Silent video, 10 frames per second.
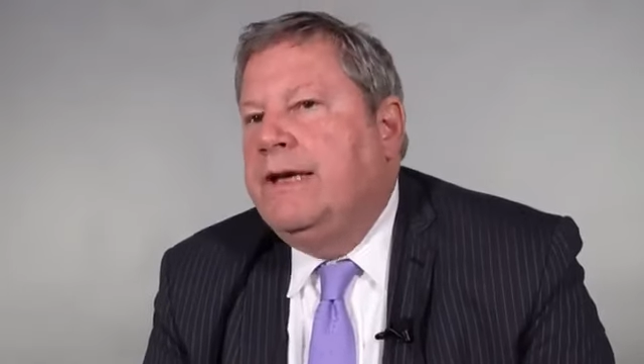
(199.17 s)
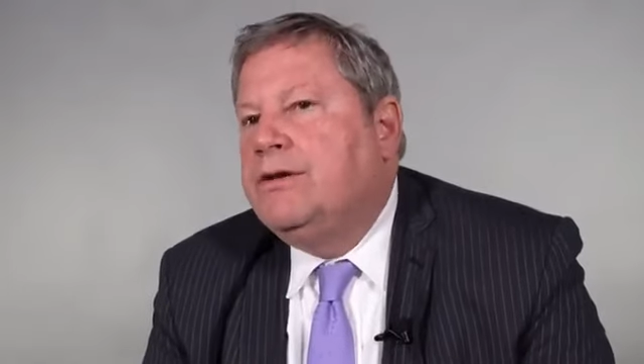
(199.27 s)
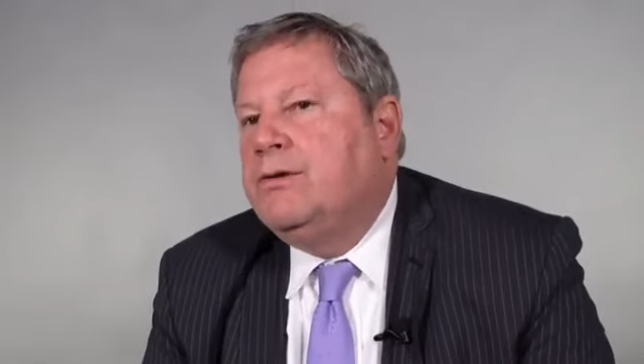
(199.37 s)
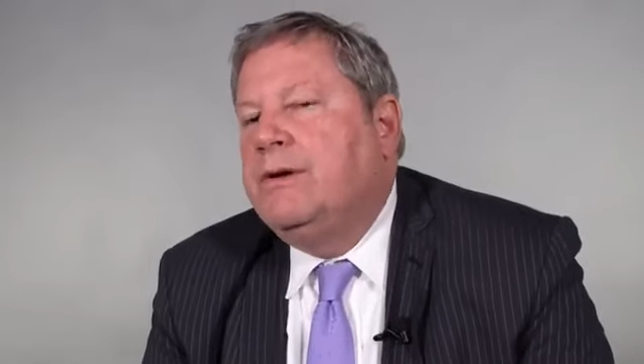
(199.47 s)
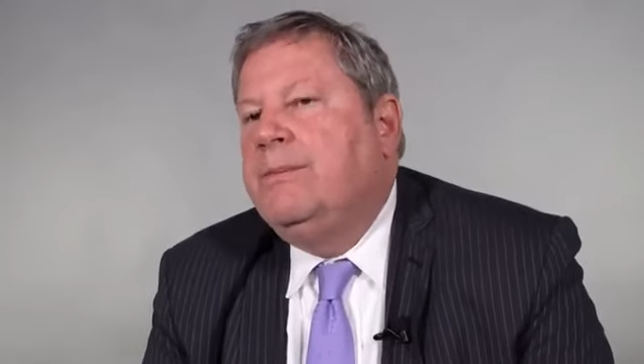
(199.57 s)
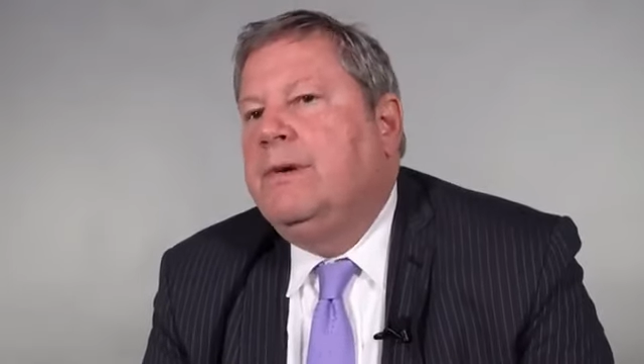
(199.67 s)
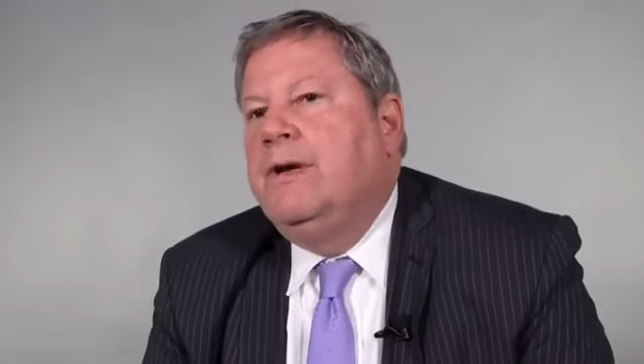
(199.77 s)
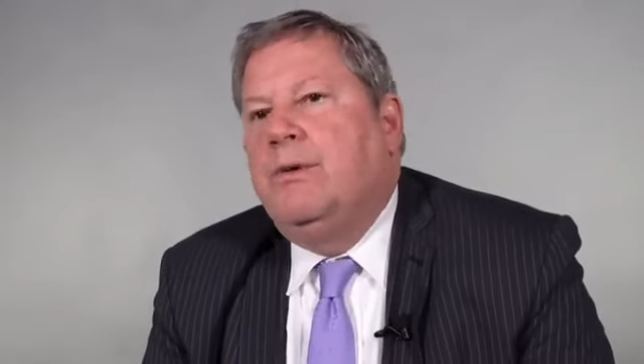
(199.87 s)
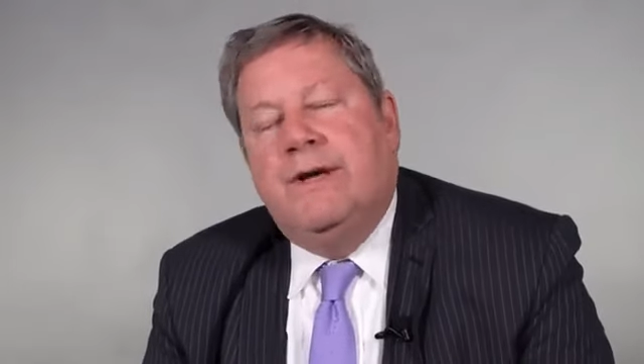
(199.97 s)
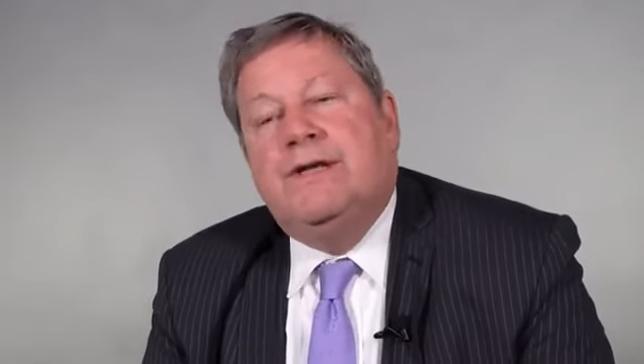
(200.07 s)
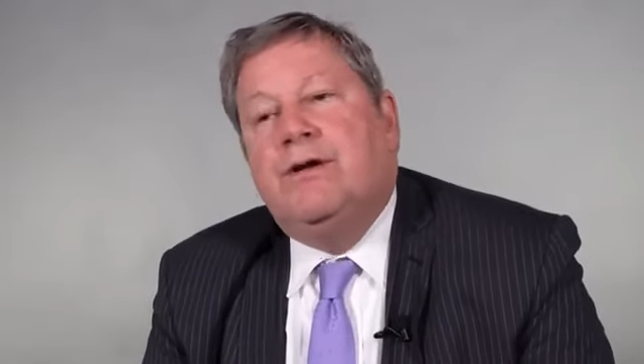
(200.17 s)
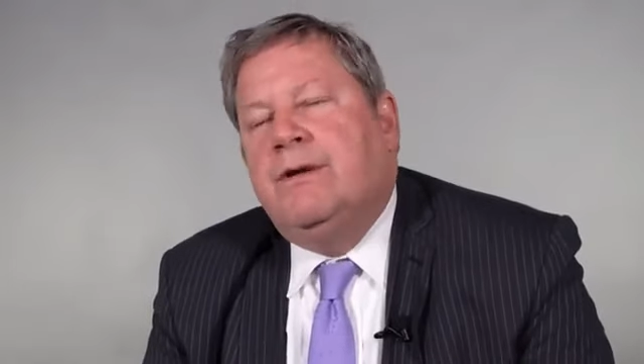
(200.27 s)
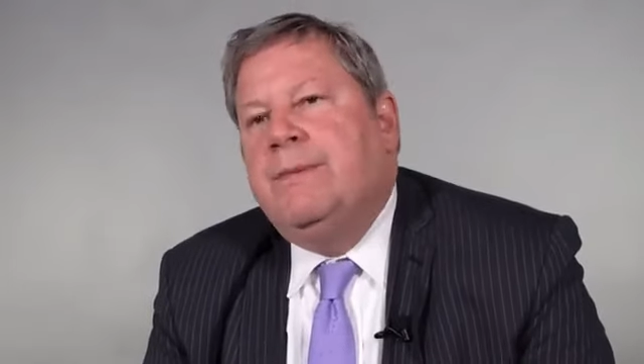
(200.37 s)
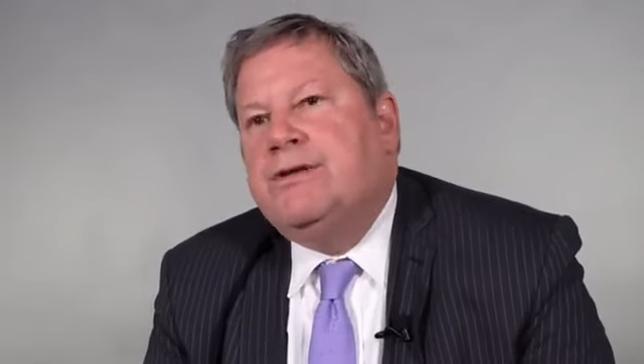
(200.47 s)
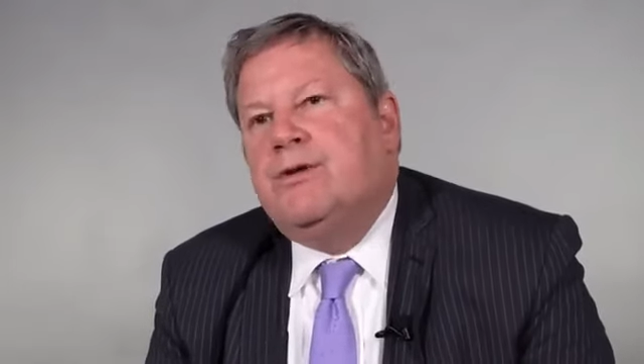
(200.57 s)
interim
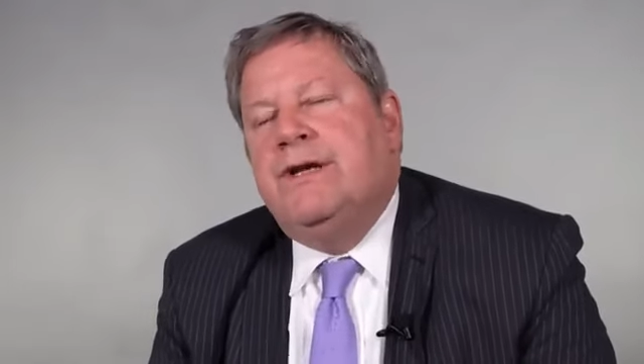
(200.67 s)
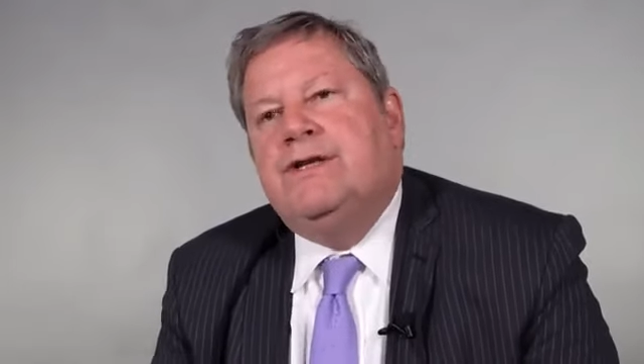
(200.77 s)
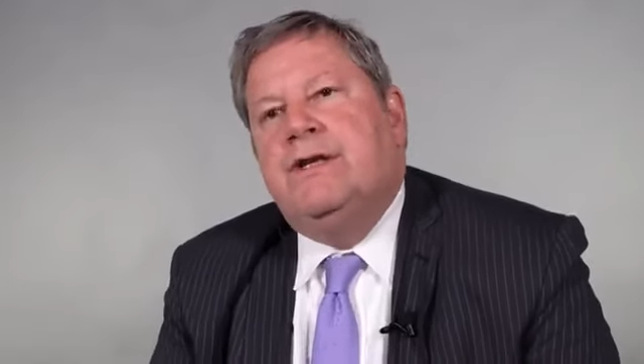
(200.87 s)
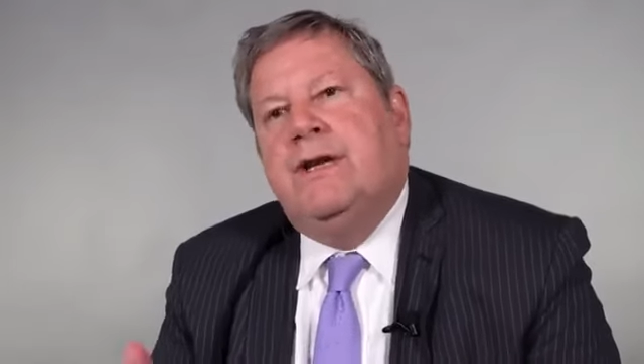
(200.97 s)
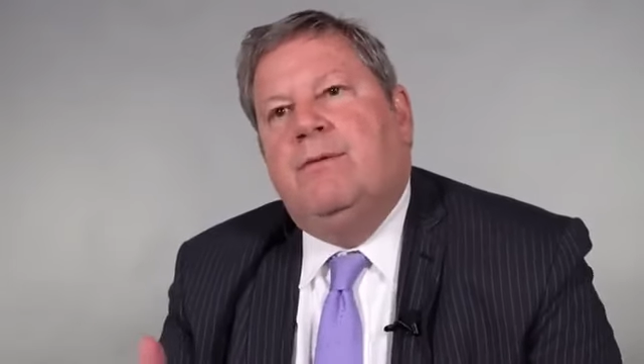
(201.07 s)
regional administration,